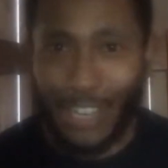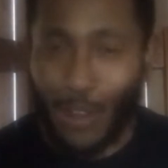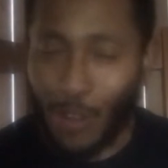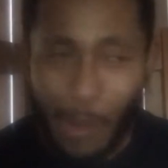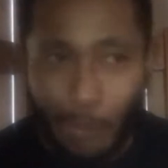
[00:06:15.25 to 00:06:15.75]

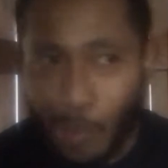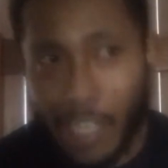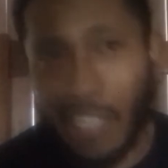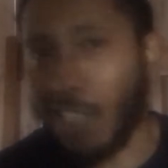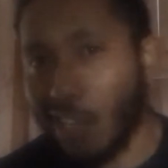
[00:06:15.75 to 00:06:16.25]

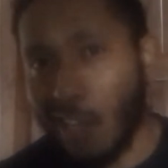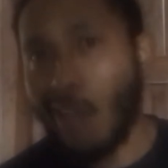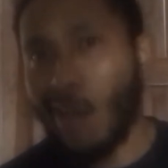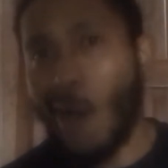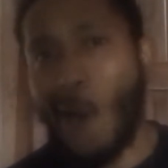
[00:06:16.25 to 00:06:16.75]
completely.
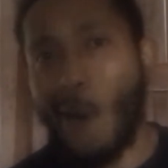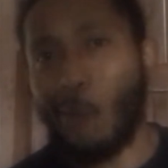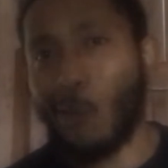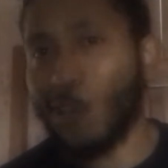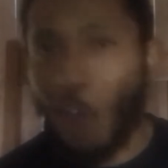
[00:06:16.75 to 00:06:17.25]
On
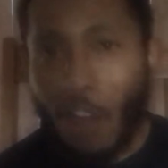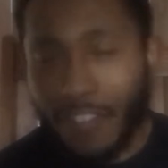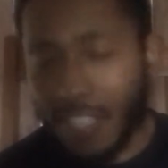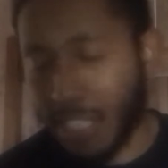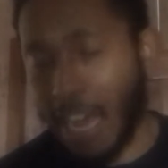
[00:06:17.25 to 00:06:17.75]
the
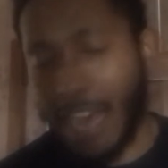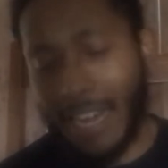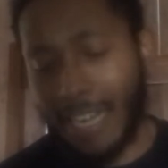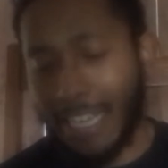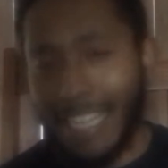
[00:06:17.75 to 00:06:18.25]
Dolphins
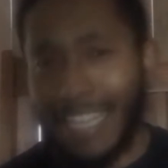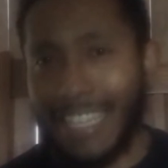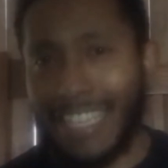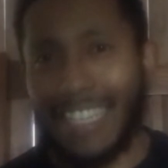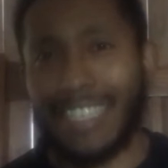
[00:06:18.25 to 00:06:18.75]
side,
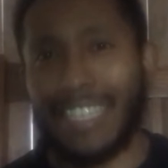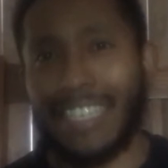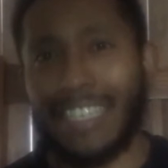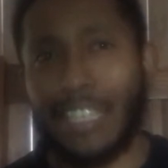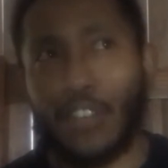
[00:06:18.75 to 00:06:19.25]
it's
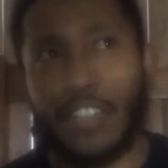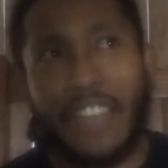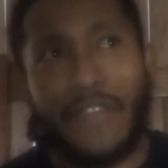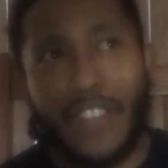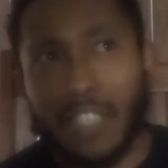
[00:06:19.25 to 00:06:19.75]
their
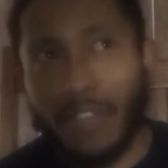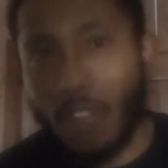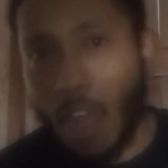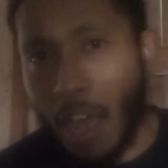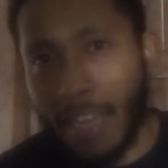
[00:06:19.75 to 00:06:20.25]
defensive
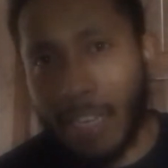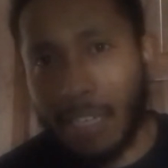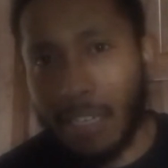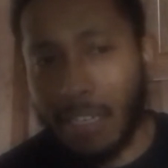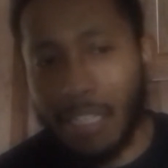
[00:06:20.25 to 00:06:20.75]
line
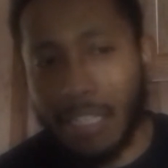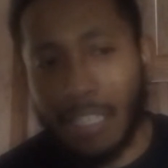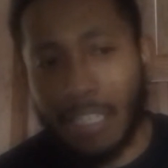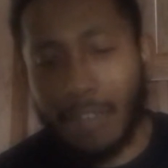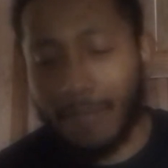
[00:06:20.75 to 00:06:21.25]

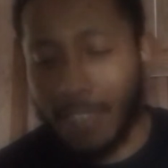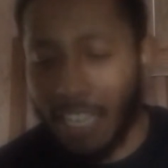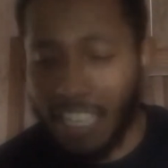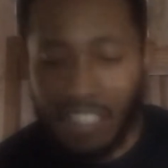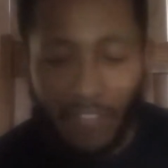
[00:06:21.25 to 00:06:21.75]
isn't
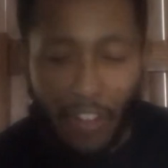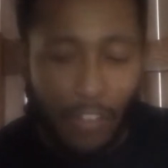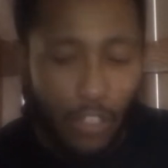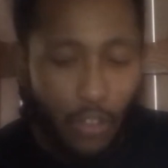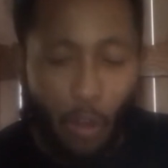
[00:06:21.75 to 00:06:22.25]
very
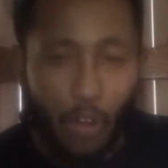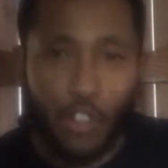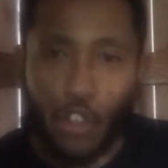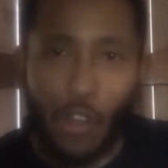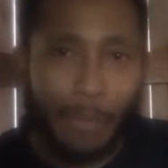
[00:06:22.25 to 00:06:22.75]
strong.
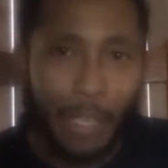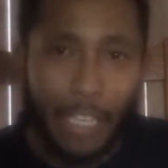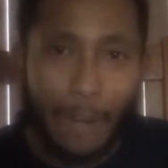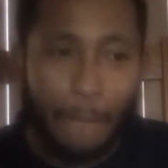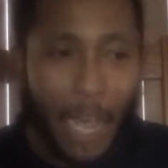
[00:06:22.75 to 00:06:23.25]
So I
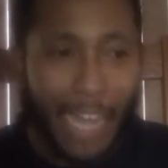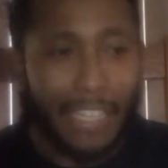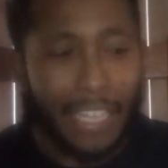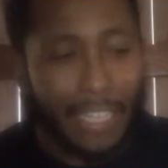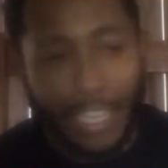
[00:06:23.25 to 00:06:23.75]
mean, I
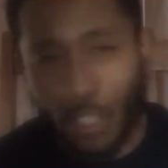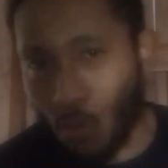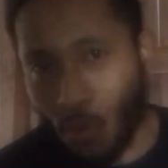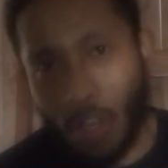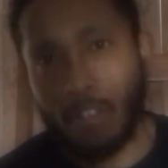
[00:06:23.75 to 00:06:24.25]
think that's
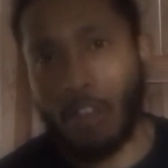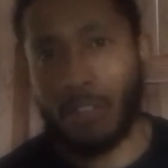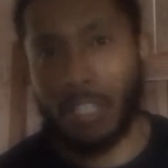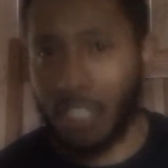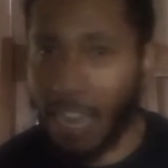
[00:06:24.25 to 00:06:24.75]
where the
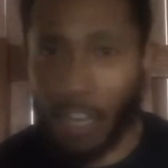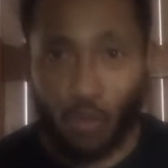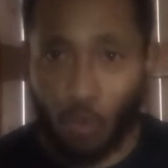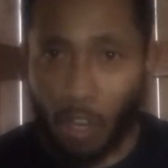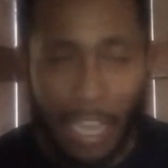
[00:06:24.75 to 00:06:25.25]
Jags
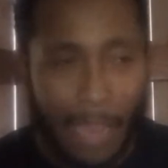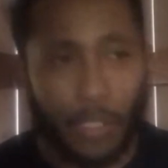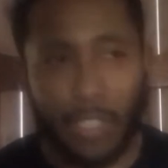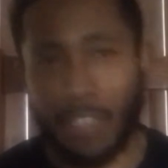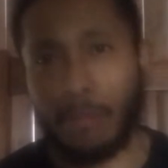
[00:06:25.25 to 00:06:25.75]
run game is
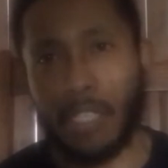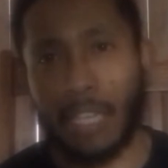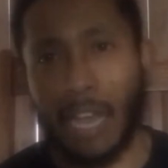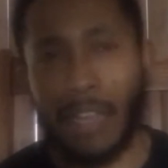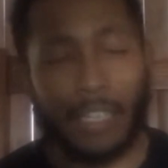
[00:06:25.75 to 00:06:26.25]
going to be
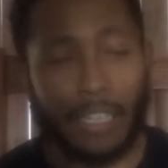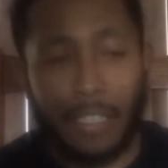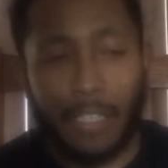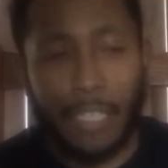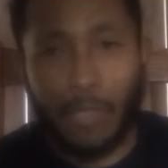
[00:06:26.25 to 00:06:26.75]
solid, and it
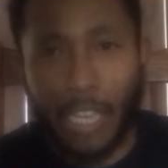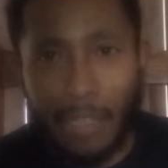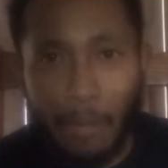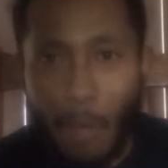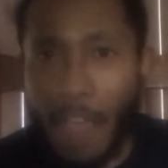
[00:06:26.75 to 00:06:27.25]
seems like the
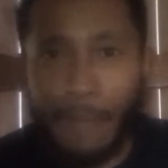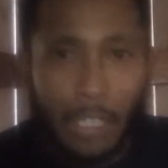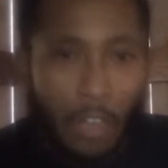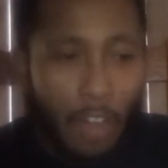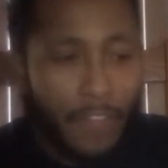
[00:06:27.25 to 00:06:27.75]
Miami
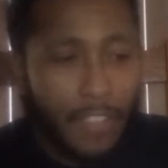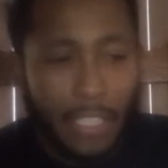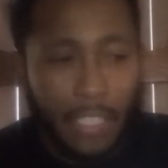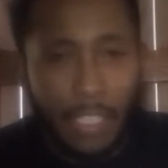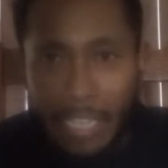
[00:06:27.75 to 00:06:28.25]
Dolphins
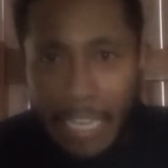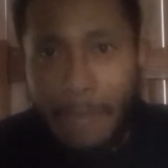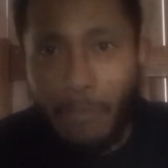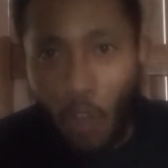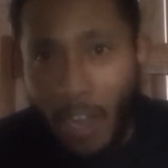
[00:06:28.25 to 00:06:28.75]
as a
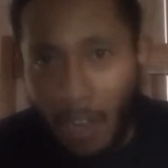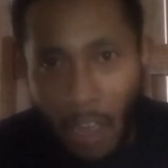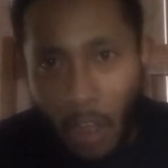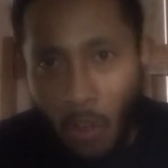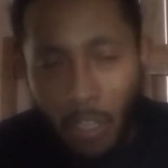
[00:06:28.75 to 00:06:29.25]
team right now